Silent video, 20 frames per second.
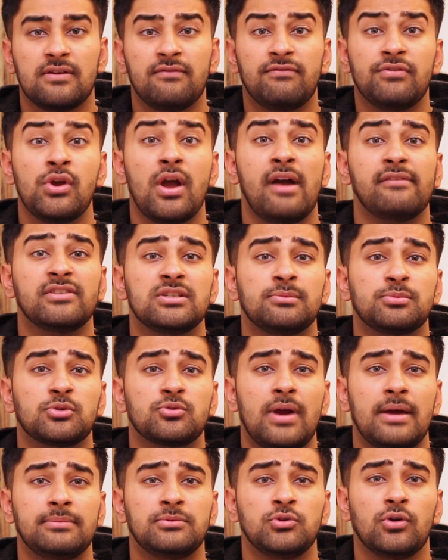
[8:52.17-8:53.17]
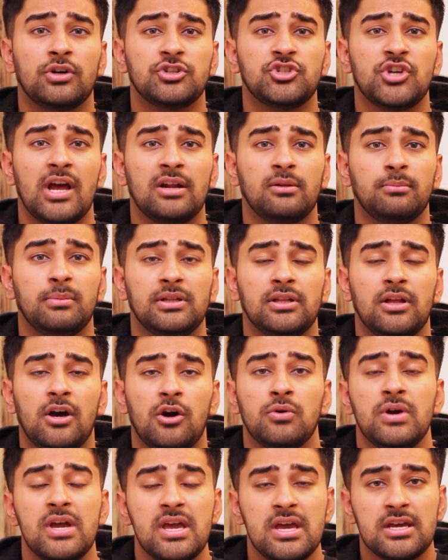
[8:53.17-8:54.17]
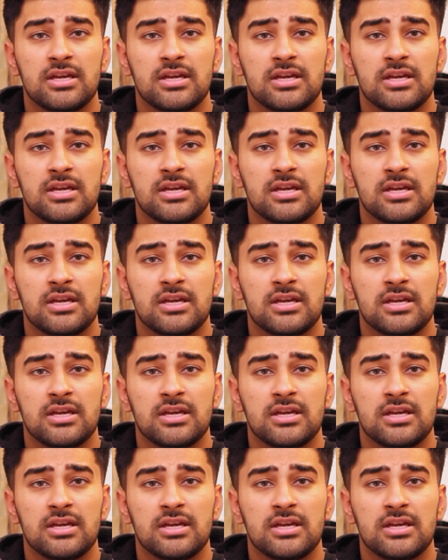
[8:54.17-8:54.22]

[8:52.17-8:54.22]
and if you haven't subscribed to our channel, below